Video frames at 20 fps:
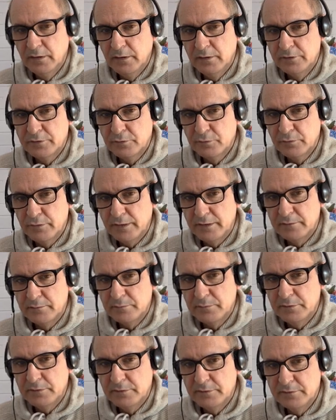So that
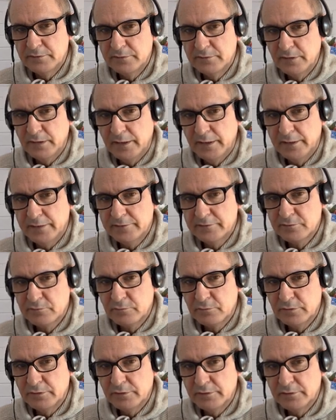means x
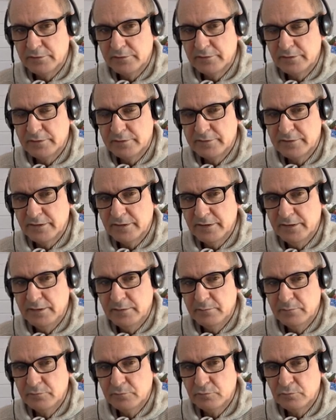squared is the
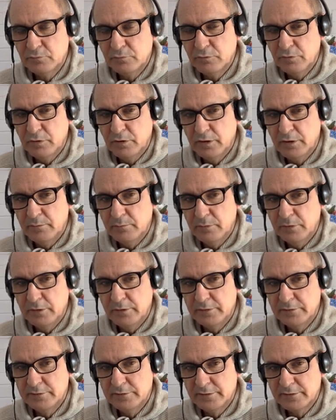same, so 9
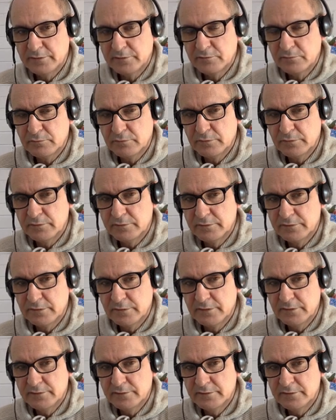minus x squared
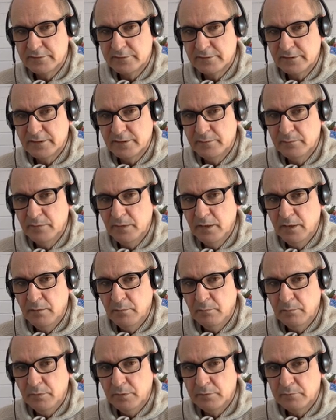stays the same,
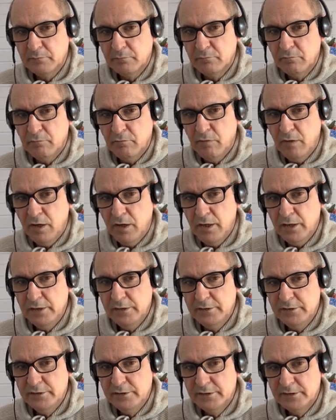but
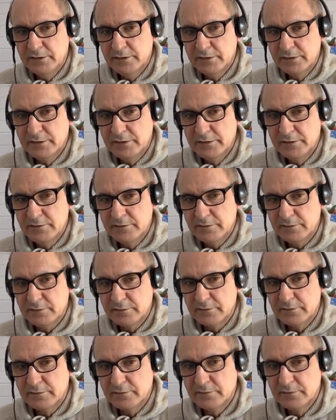y
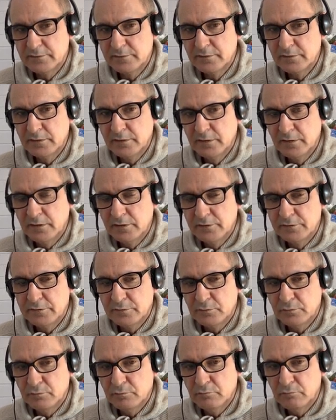decreases.
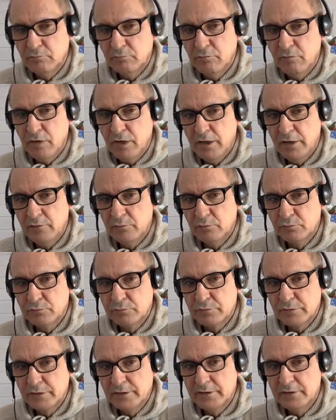So y
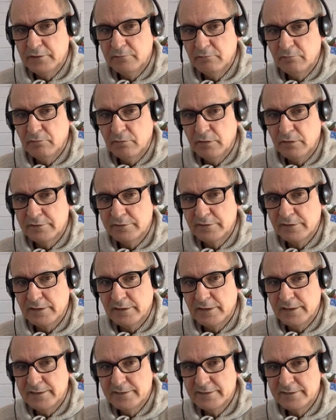already was
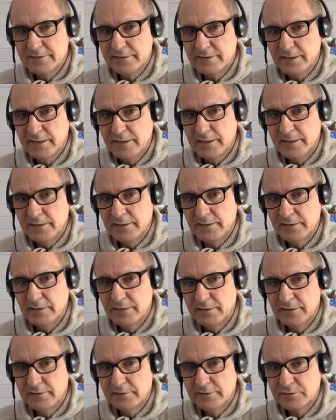less than
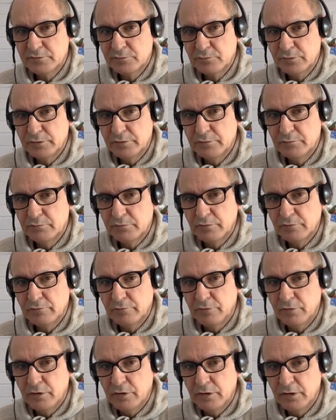square root of
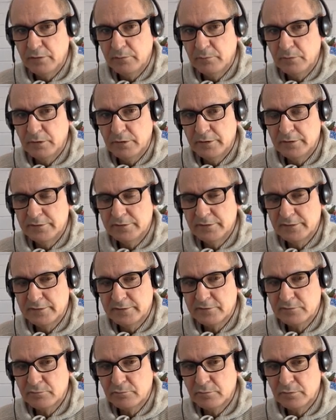9 minus x
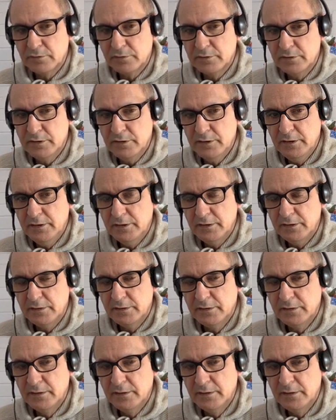squared here,